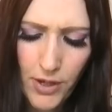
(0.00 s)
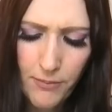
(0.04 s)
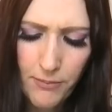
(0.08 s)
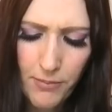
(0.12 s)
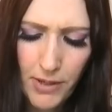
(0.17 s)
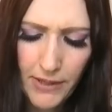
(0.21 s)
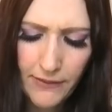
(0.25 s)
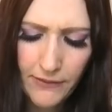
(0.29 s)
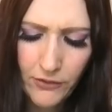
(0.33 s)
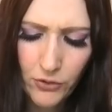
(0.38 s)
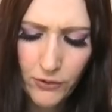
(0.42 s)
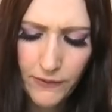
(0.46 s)

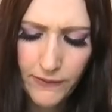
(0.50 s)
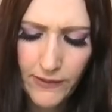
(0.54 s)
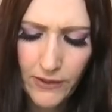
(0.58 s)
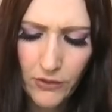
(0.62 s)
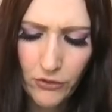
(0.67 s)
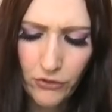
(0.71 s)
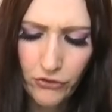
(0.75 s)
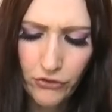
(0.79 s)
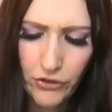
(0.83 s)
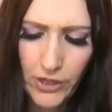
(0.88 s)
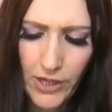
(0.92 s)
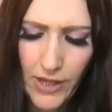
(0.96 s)
Pentacles
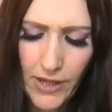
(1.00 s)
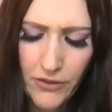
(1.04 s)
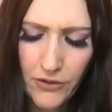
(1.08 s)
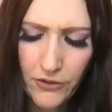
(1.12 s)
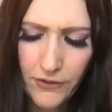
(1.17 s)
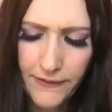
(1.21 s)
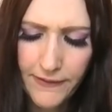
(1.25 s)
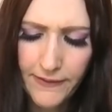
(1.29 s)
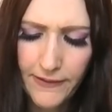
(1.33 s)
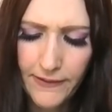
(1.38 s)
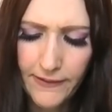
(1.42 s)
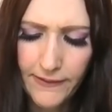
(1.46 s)
energy, and
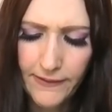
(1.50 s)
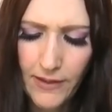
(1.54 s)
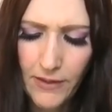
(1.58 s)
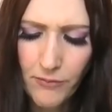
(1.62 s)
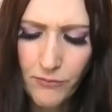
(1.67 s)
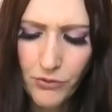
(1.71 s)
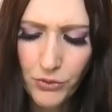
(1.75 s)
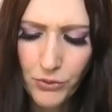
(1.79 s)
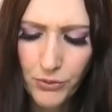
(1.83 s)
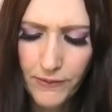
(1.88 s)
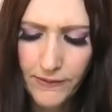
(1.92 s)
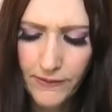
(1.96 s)
there's this
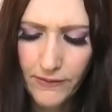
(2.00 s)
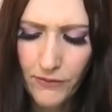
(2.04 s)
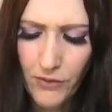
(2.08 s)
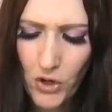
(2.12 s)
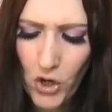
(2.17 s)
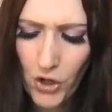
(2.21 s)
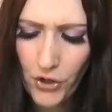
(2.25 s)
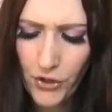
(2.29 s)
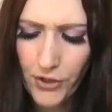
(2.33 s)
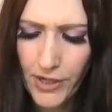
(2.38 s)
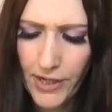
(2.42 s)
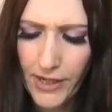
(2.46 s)
influence of
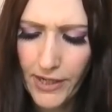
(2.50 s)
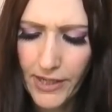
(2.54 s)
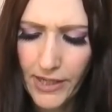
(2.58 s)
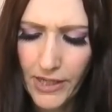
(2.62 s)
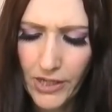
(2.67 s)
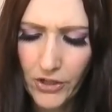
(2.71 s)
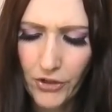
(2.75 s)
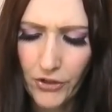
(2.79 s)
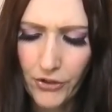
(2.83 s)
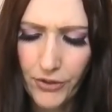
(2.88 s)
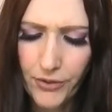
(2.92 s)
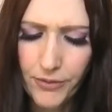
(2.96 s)
heartache
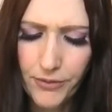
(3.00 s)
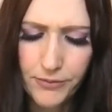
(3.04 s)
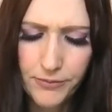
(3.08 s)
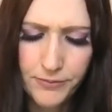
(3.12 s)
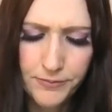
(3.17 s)
here.